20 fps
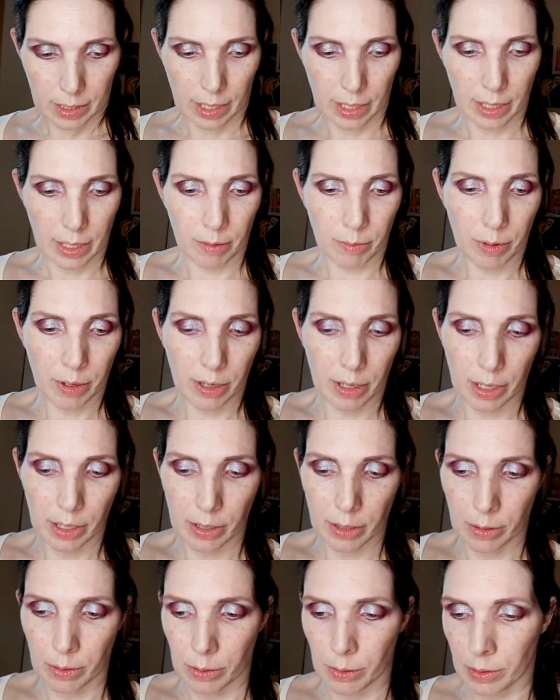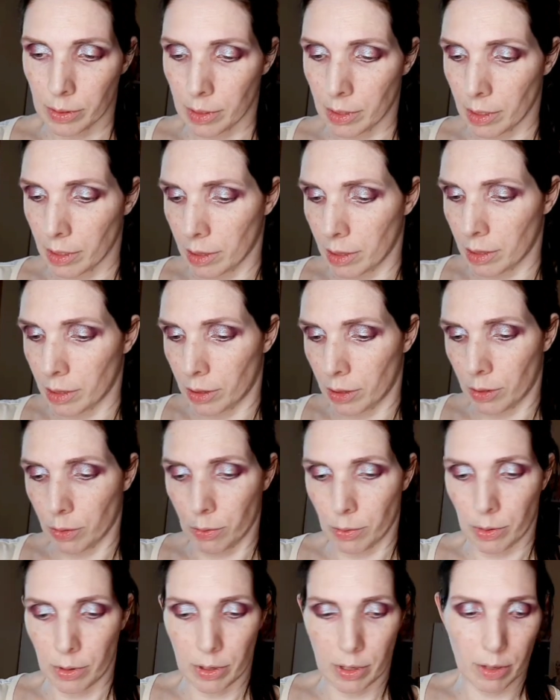And then we're gonna use the
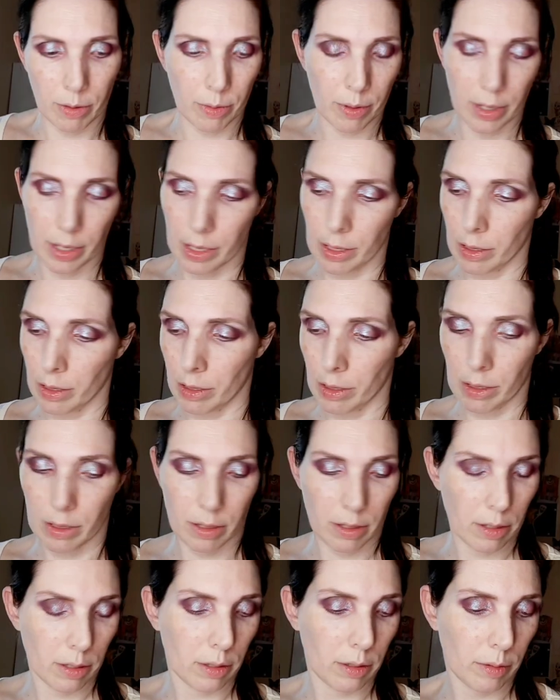thorn oil.